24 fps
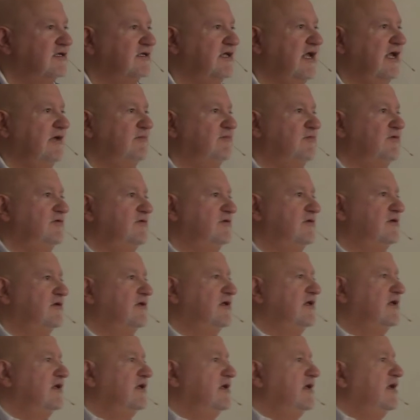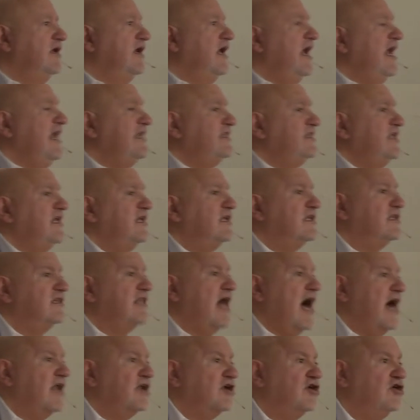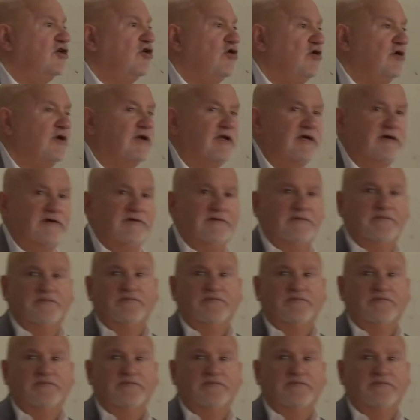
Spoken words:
table. It did a lot of good.